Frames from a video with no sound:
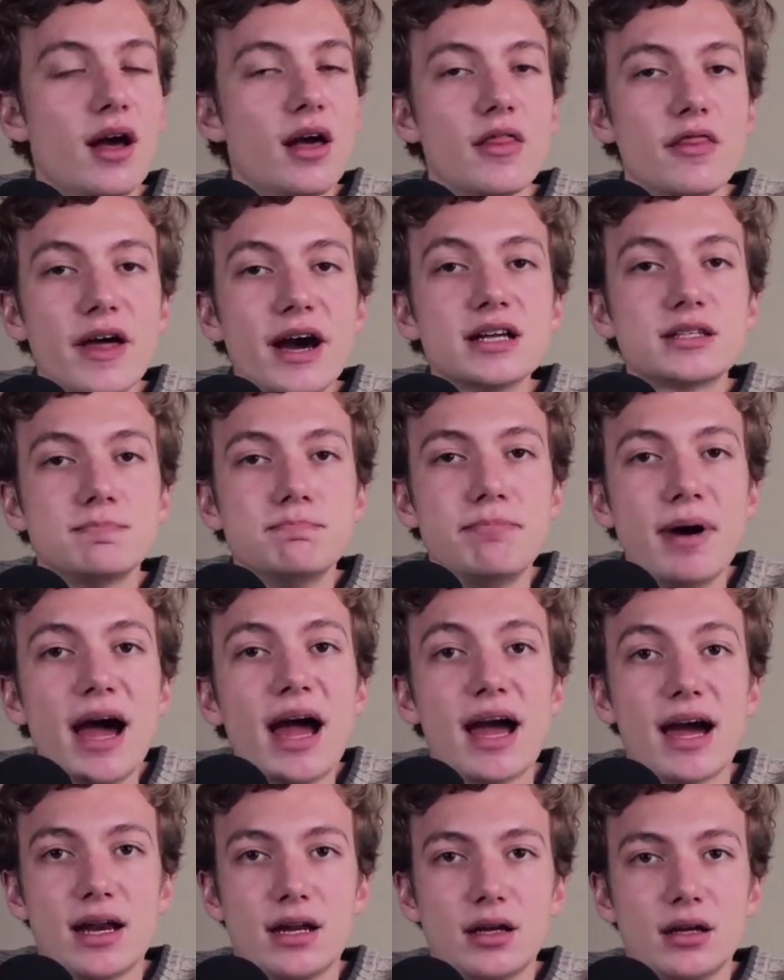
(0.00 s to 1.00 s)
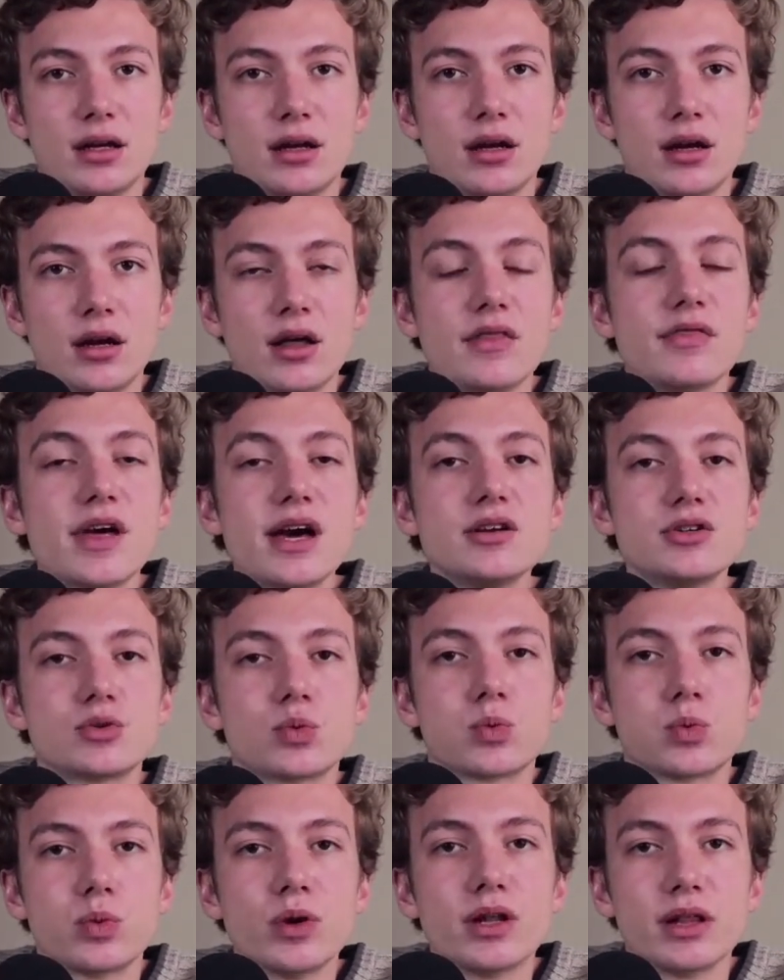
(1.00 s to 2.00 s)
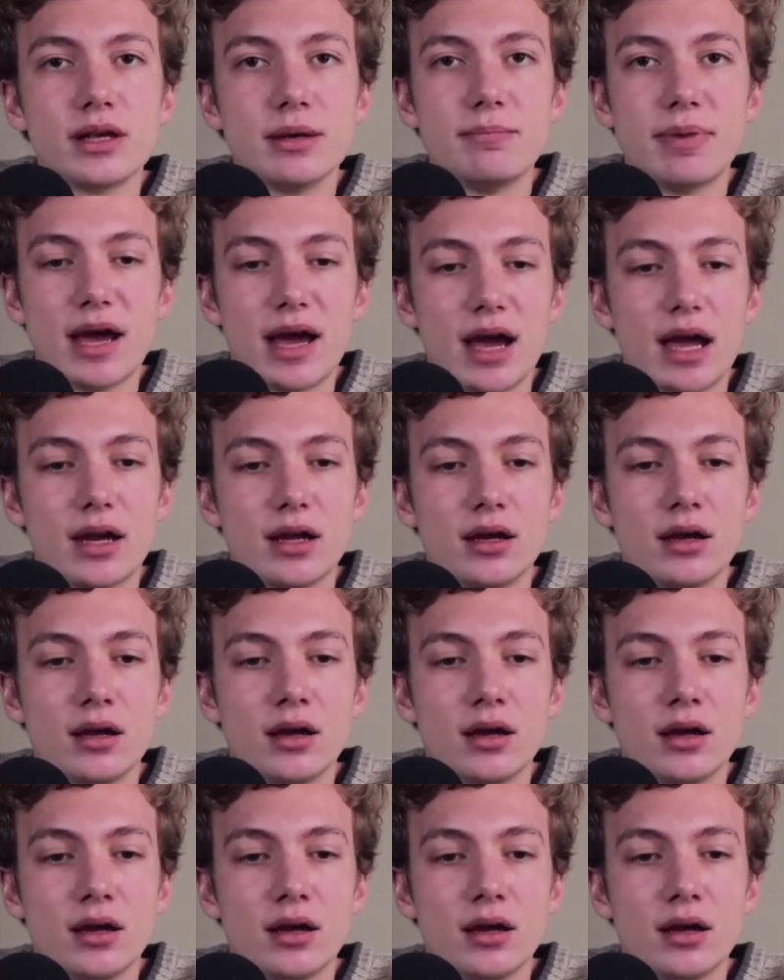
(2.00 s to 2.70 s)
That's bad. That is really bad.